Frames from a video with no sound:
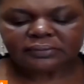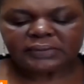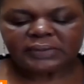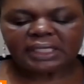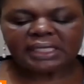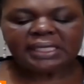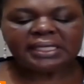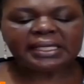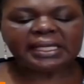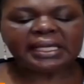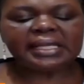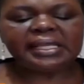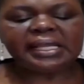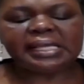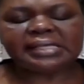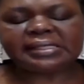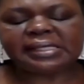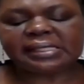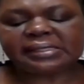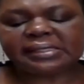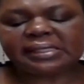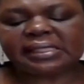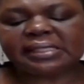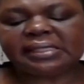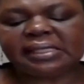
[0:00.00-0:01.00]
Kenya is a
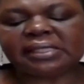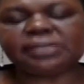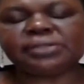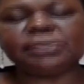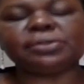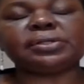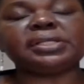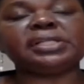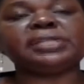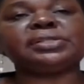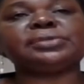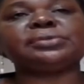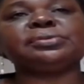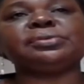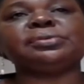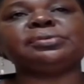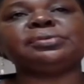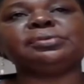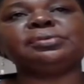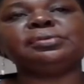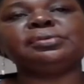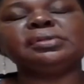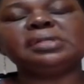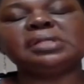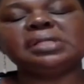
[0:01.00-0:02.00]
signatory
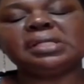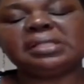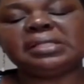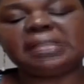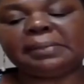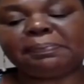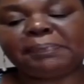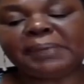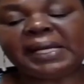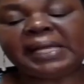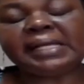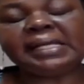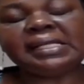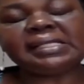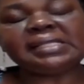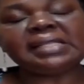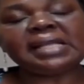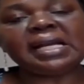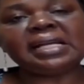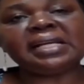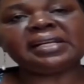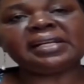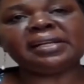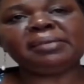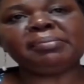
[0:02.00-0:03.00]
to the Paris
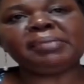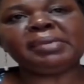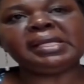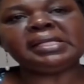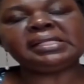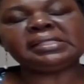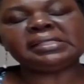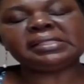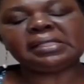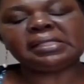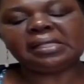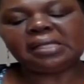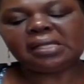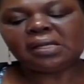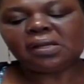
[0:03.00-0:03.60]
Agreement,